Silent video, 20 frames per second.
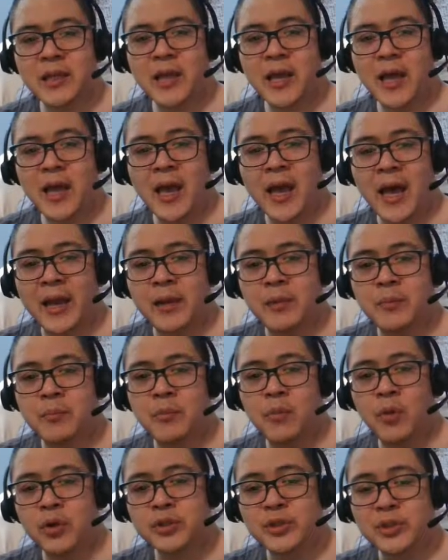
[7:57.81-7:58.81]
add
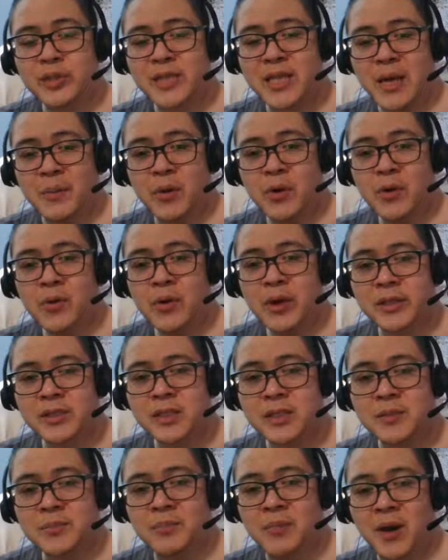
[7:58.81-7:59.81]
more to demo, and
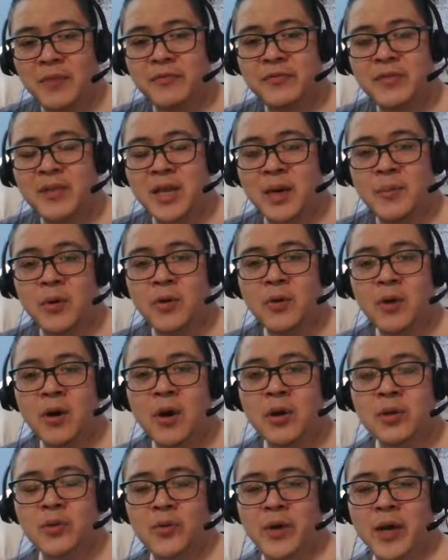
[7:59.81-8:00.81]
just buff demo all
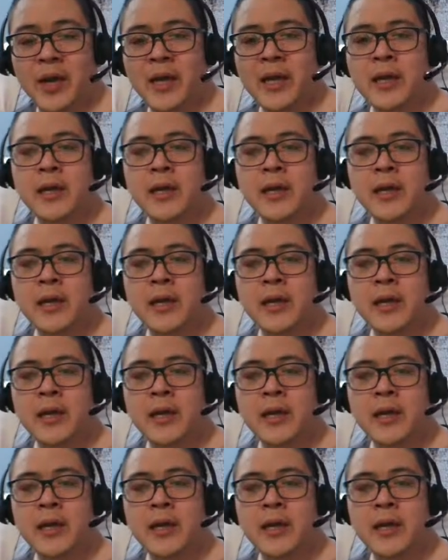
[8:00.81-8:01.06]
the way.